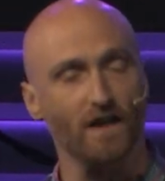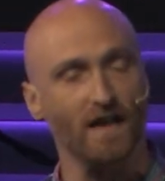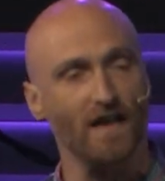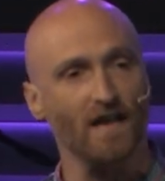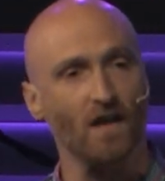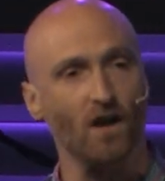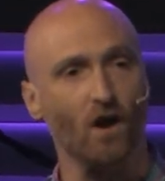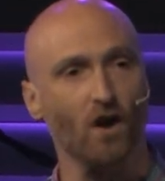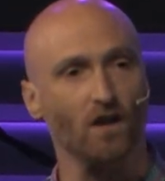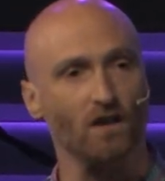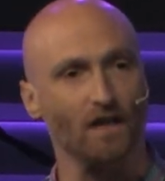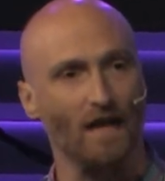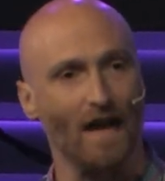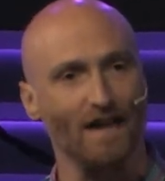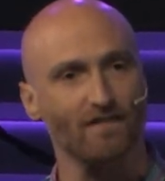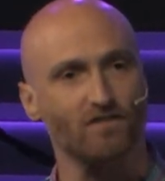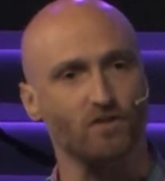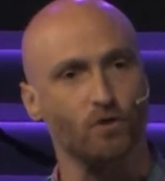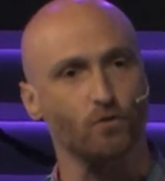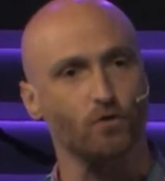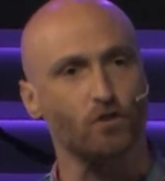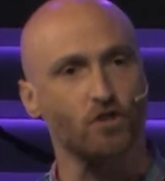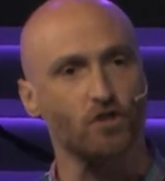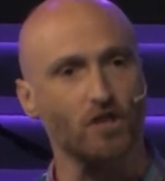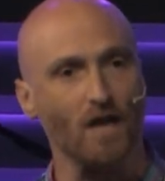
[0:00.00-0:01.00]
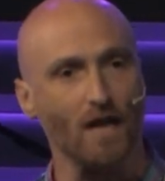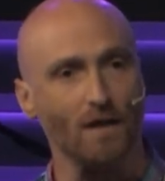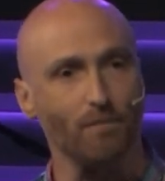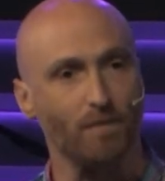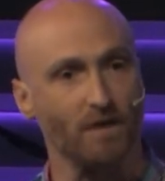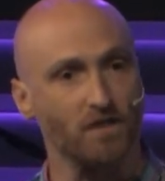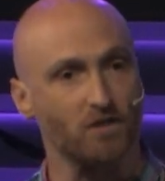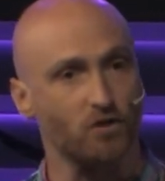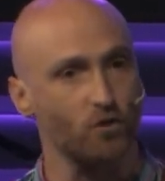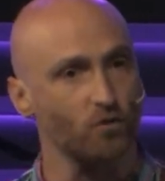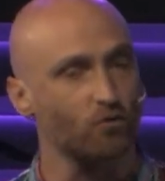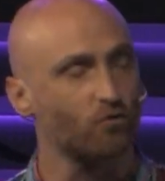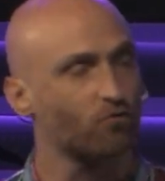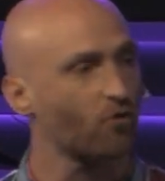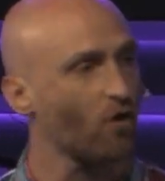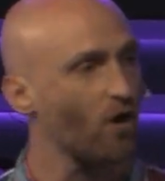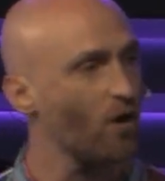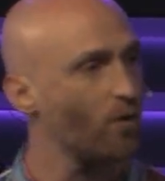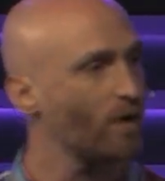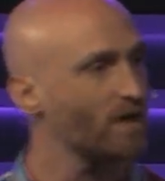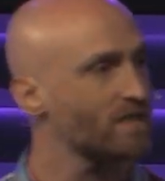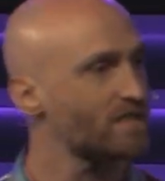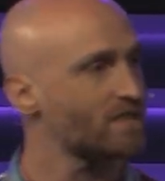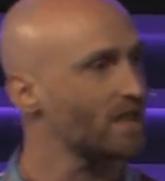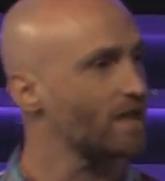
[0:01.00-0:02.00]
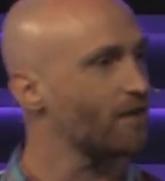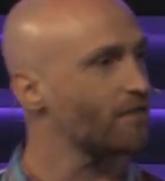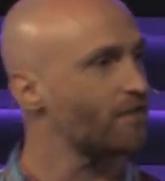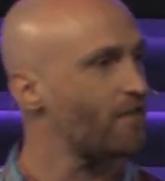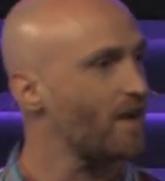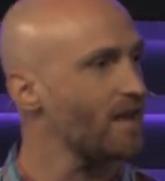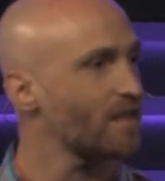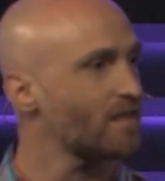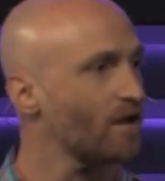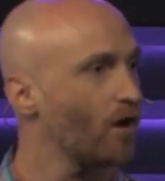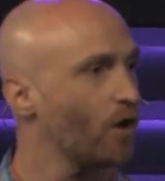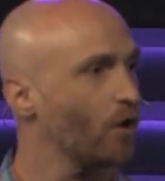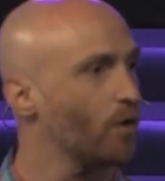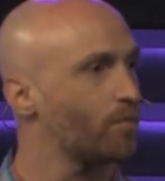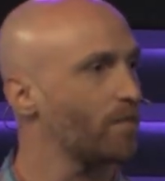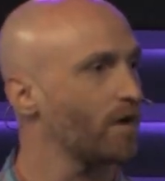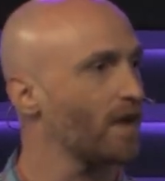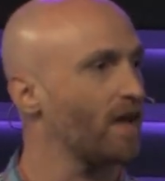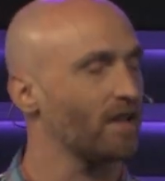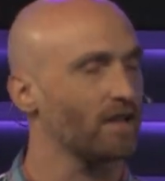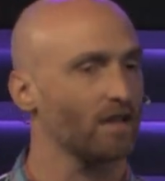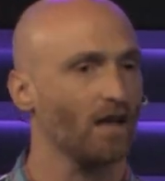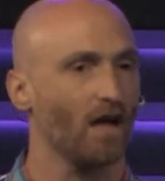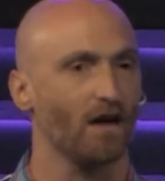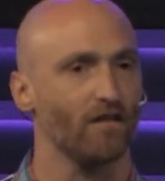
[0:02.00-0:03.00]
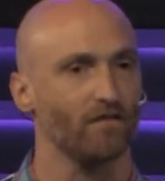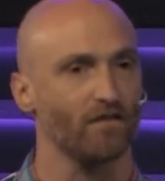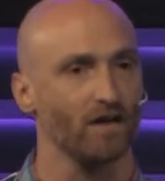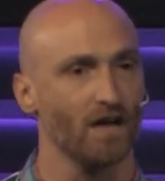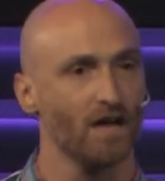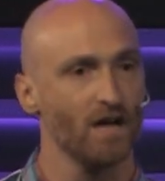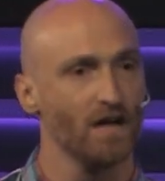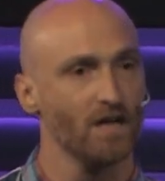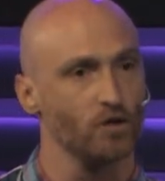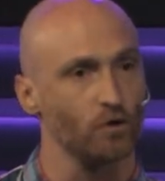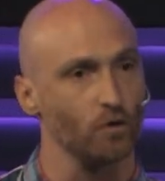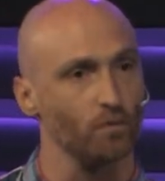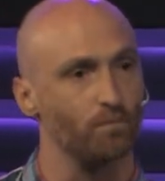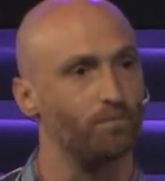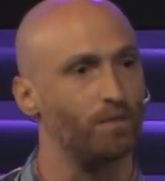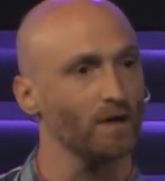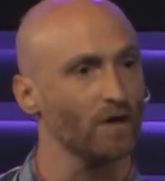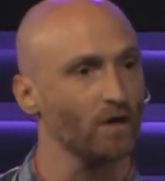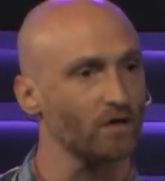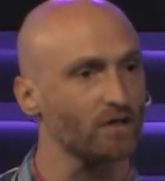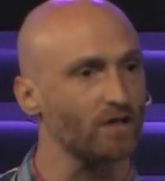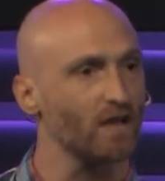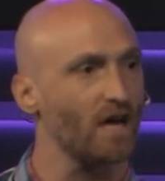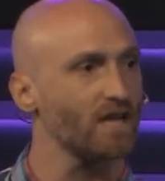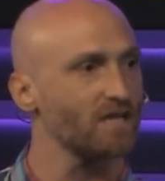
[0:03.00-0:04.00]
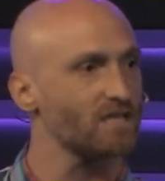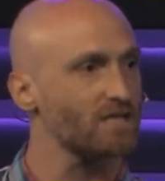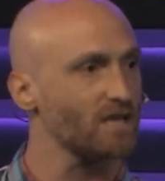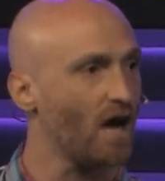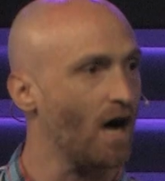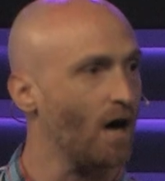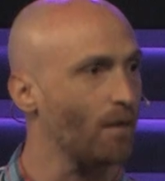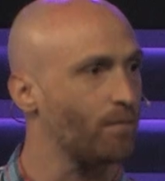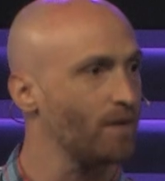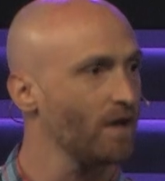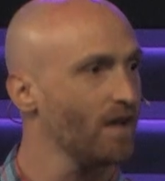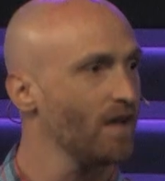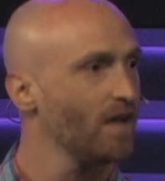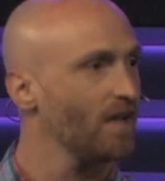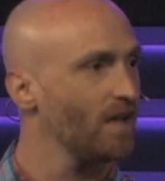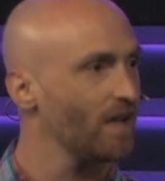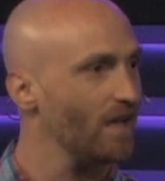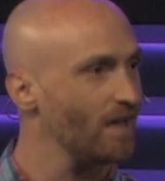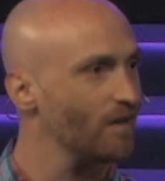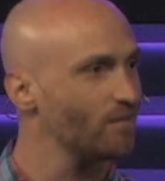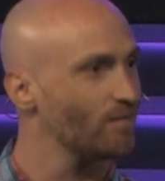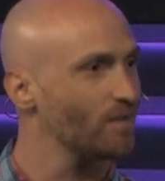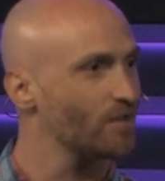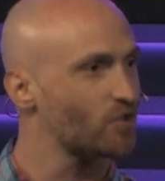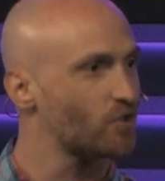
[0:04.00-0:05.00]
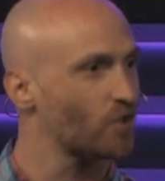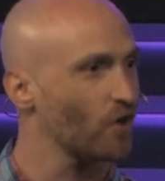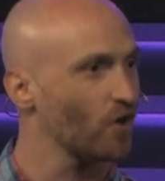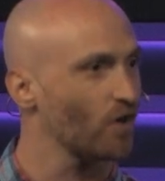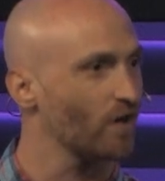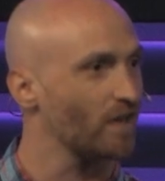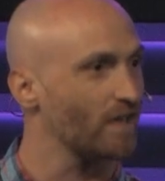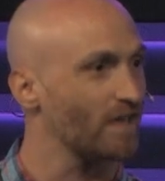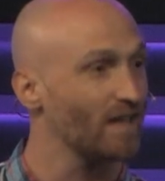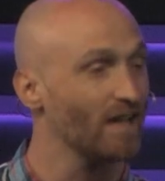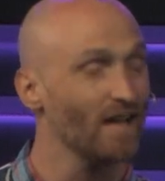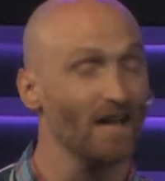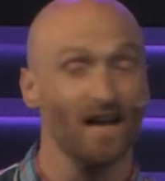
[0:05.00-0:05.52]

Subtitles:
in our lives, to shape us, to grow us in faith, hope, and love, to build us up in maturity.